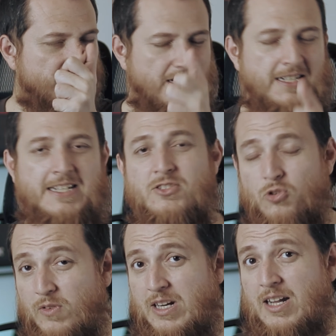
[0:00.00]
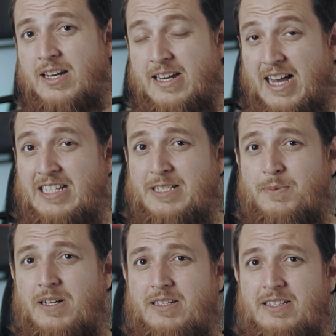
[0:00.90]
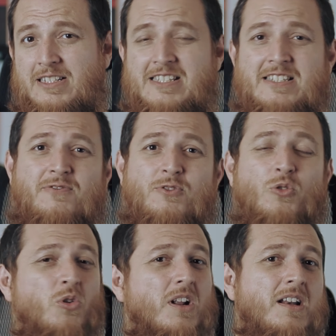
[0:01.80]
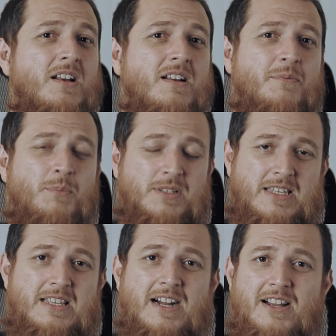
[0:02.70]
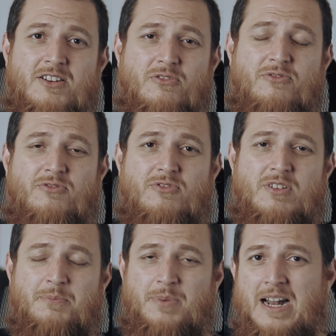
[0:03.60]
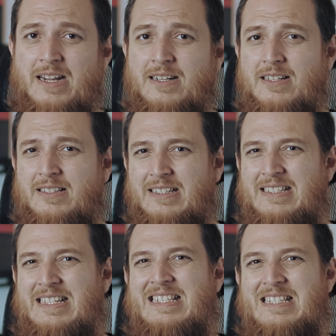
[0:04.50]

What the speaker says: It is overall a nice blend. It is floral, musky kind of blend. There is